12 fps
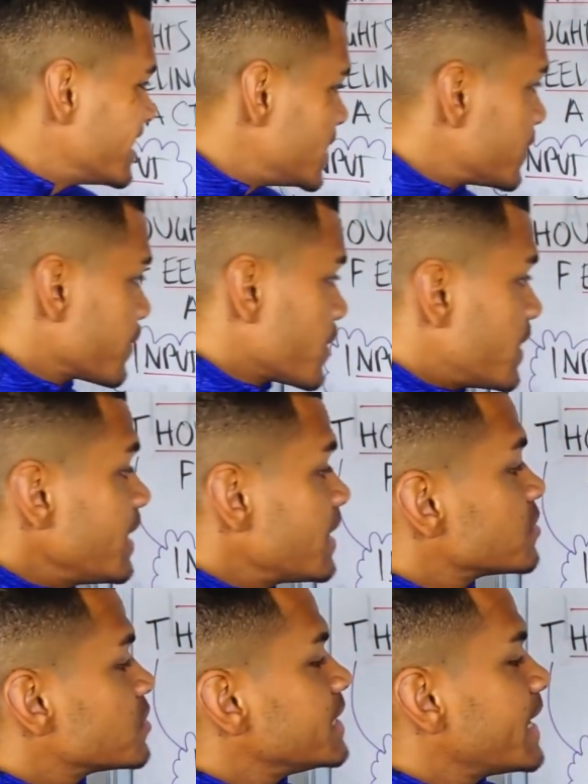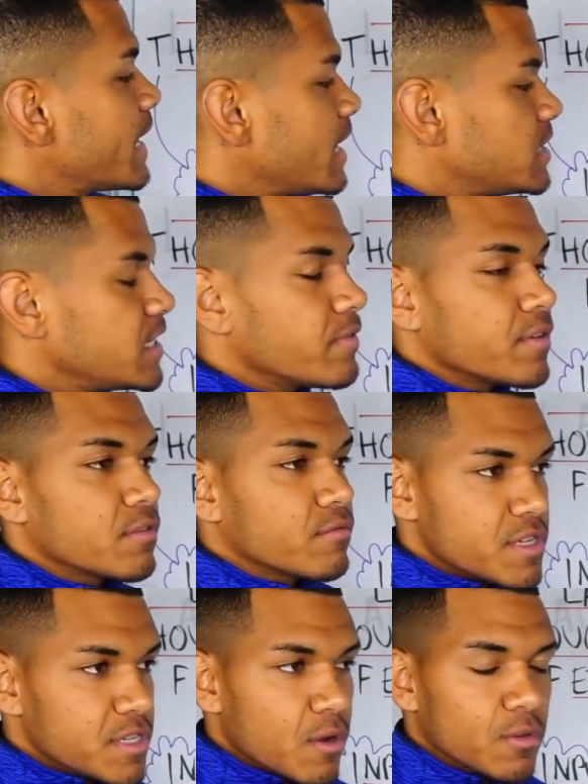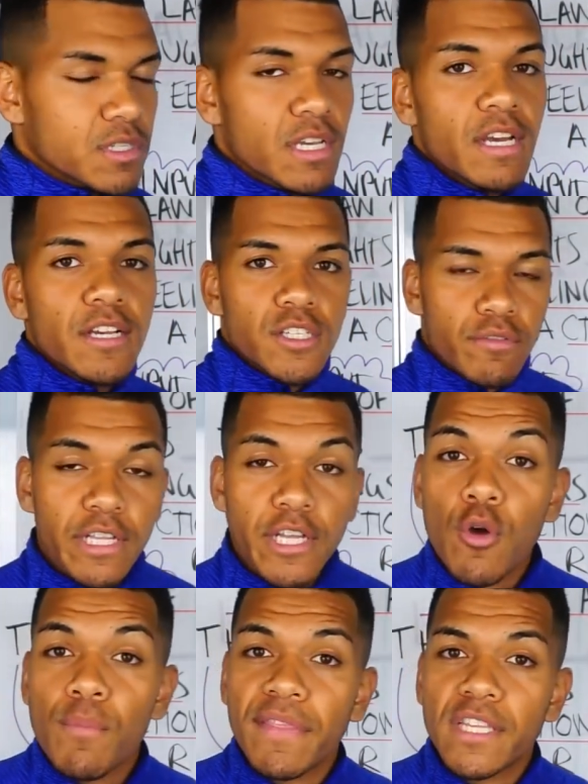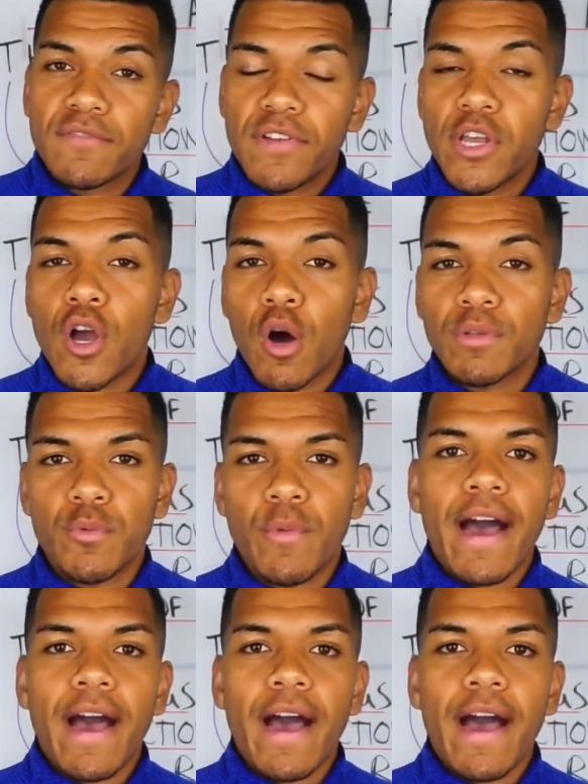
different things to get a different result. So I really hope that this video helped you